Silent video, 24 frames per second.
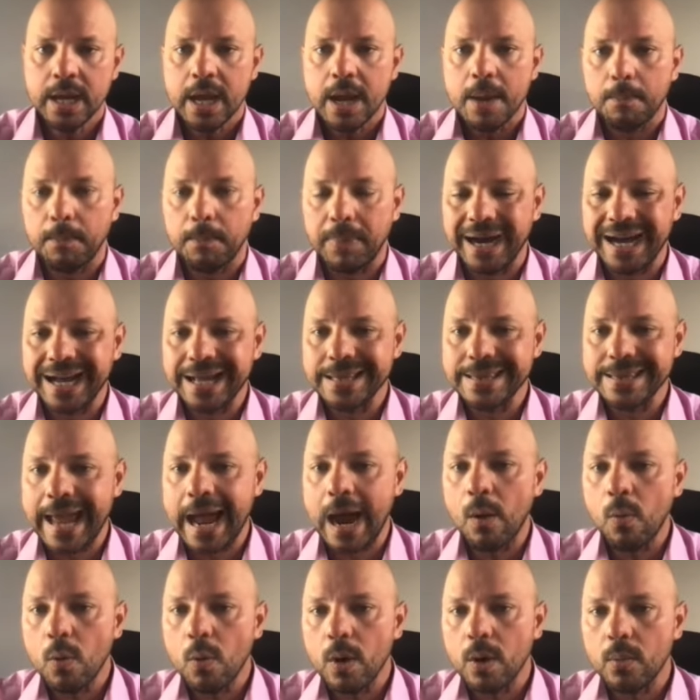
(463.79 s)
But
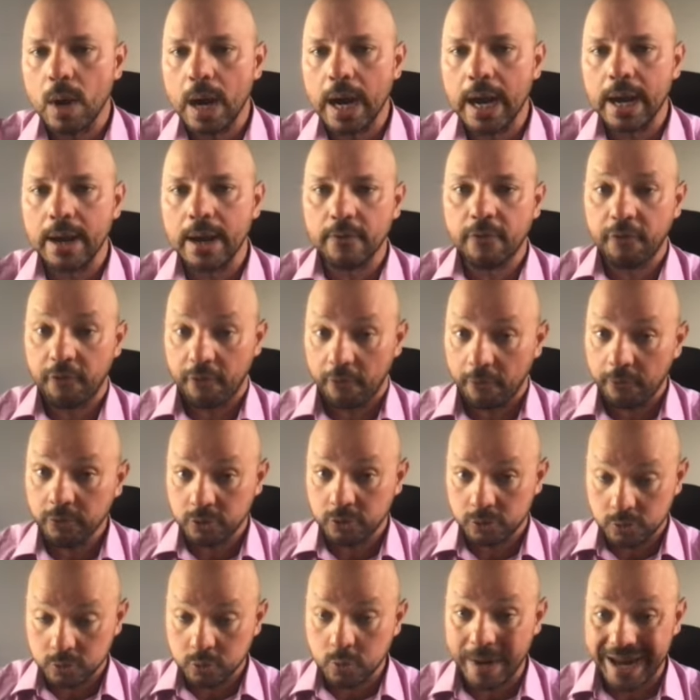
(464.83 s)
now,
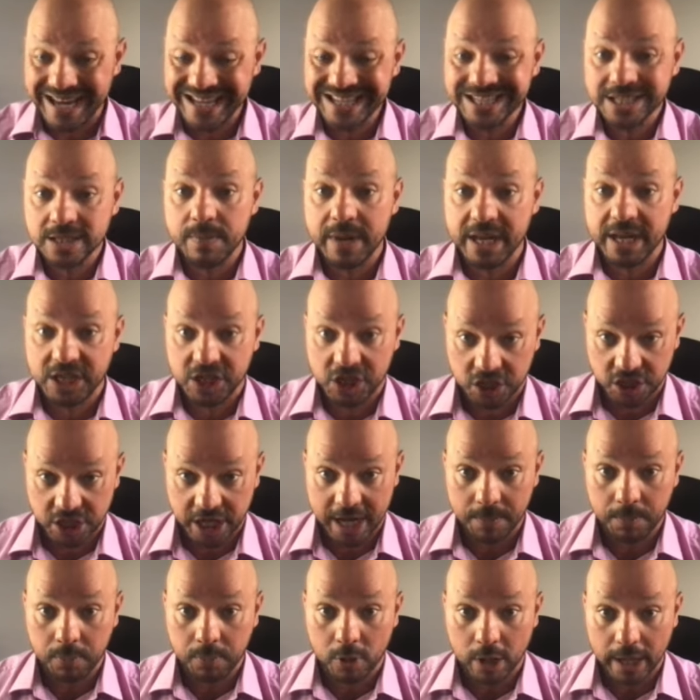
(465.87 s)
to estimate the share
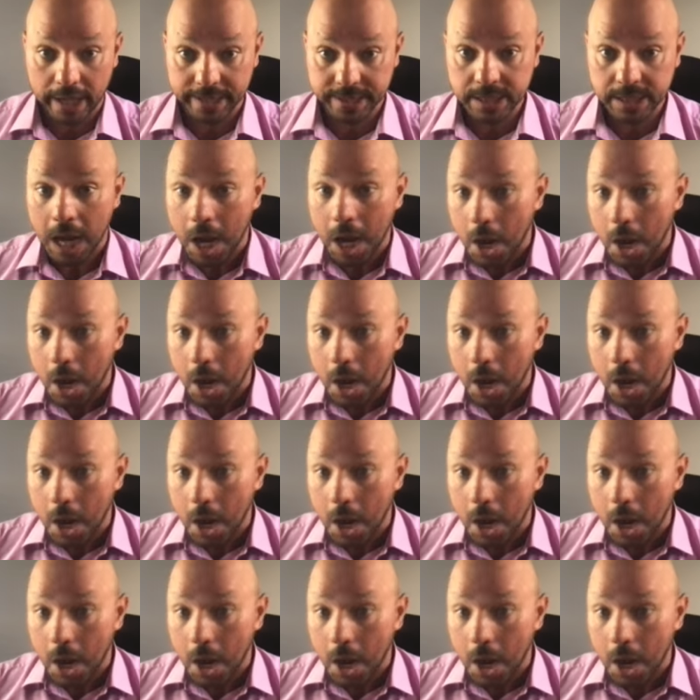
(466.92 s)
price,